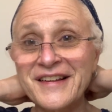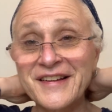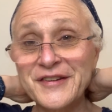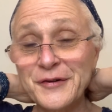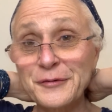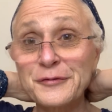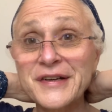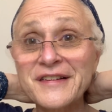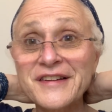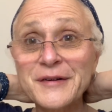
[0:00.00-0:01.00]
It's a
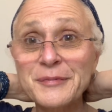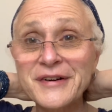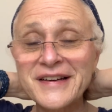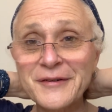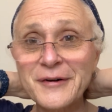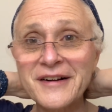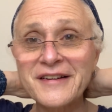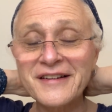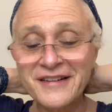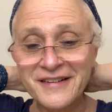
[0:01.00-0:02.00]
really pretty
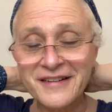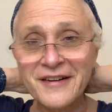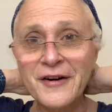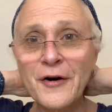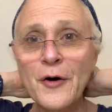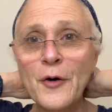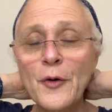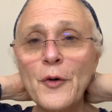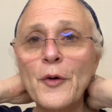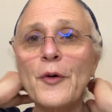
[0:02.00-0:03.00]
one.
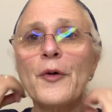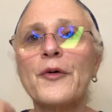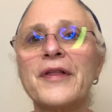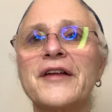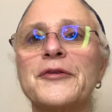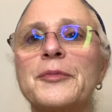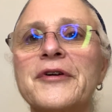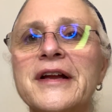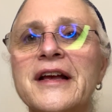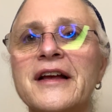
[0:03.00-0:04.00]
Oh, that's
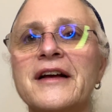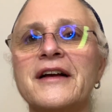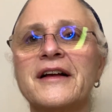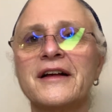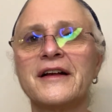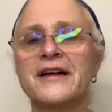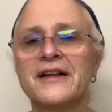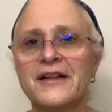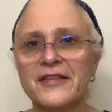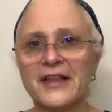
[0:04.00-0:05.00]
pretty.
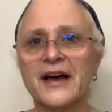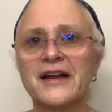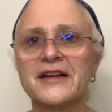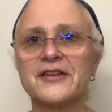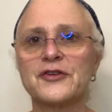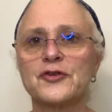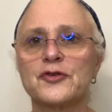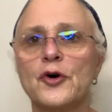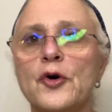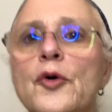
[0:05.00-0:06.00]
That is
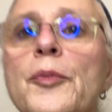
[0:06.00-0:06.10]
so